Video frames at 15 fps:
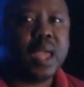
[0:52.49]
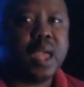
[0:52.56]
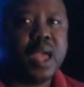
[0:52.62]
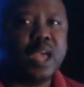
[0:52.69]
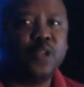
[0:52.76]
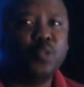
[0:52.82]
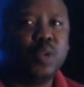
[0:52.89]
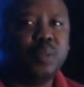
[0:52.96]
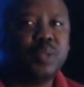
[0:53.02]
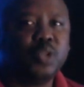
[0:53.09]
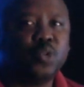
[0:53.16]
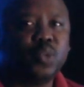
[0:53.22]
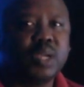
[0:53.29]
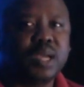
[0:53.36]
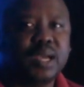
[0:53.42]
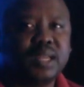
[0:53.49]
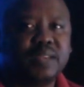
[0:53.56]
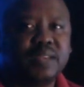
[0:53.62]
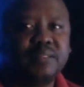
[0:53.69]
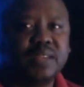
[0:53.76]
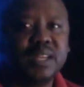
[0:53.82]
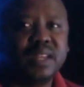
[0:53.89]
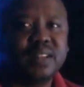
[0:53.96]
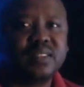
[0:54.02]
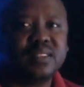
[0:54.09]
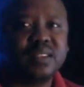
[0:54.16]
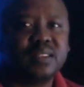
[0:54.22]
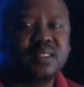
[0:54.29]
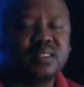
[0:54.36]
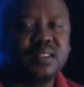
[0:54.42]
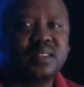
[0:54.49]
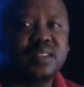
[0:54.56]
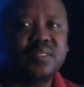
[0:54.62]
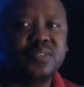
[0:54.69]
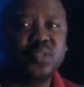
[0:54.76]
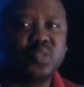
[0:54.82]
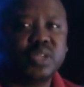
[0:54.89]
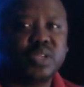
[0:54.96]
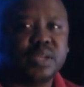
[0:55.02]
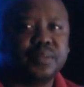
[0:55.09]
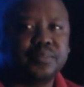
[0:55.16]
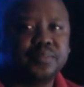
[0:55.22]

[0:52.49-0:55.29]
and we'll be doing other vendor series in the future.